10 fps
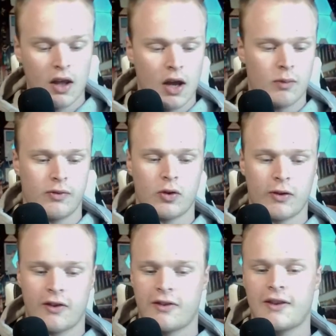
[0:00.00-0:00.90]
We've got the
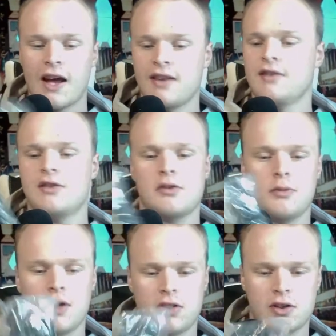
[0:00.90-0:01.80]
stand,
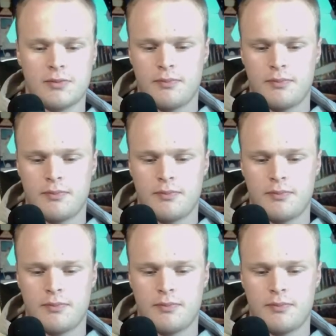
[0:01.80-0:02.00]
which has